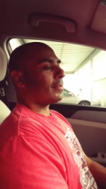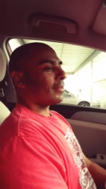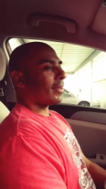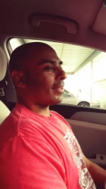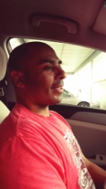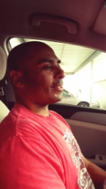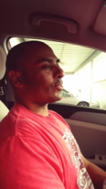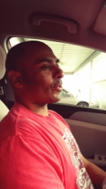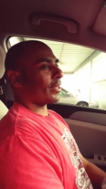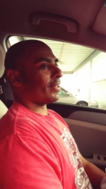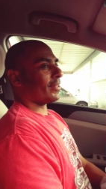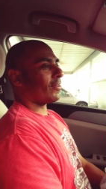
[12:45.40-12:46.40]
I like
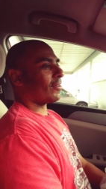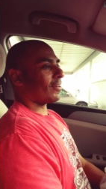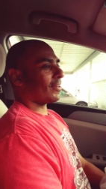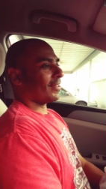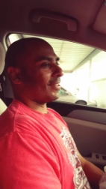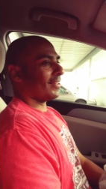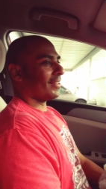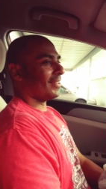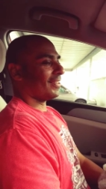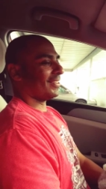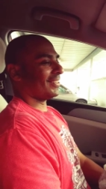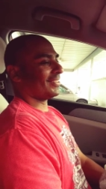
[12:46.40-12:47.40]
training hard.
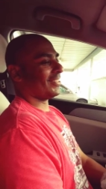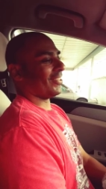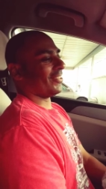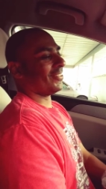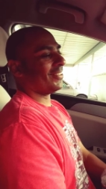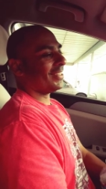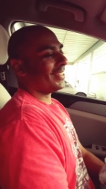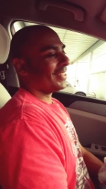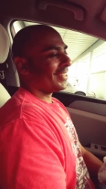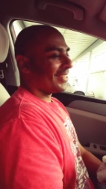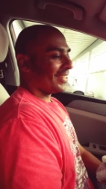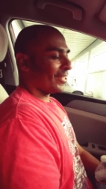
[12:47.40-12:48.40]
So
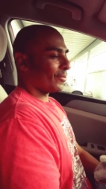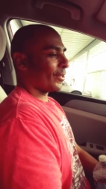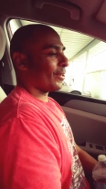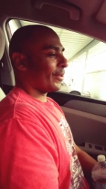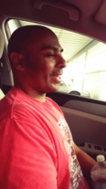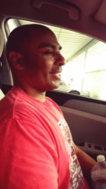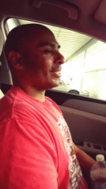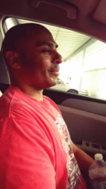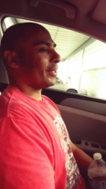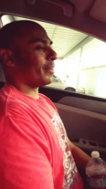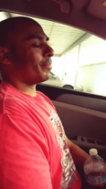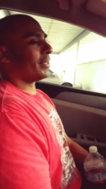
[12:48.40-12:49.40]
it re-wakens
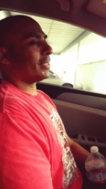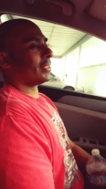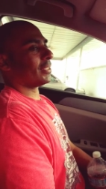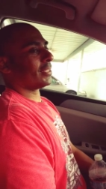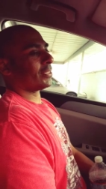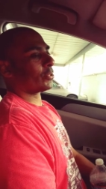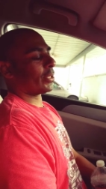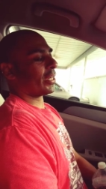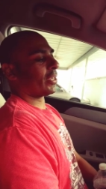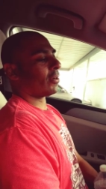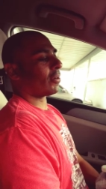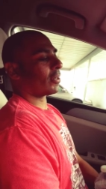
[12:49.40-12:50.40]
me up into
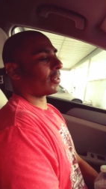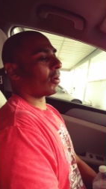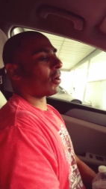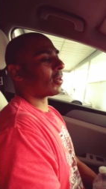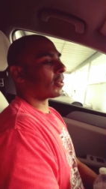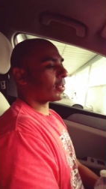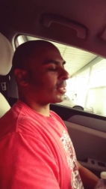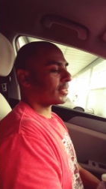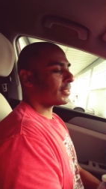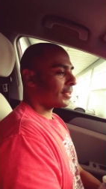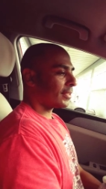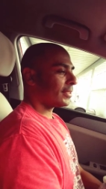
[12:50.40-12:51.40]
training harder
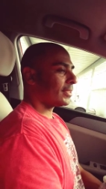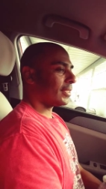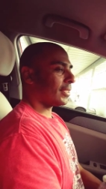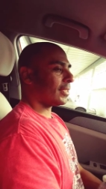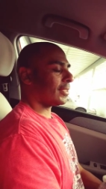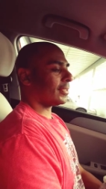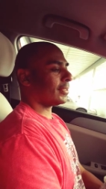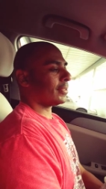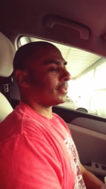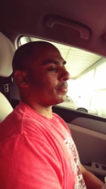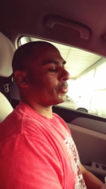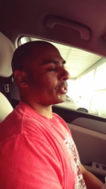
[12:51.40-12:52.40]
to
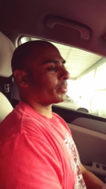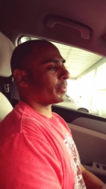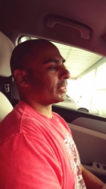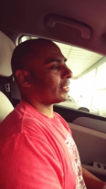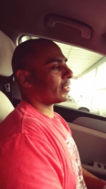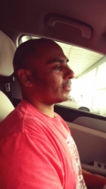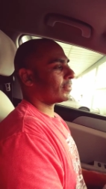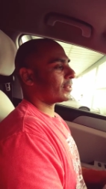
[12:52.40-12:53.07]
push myself.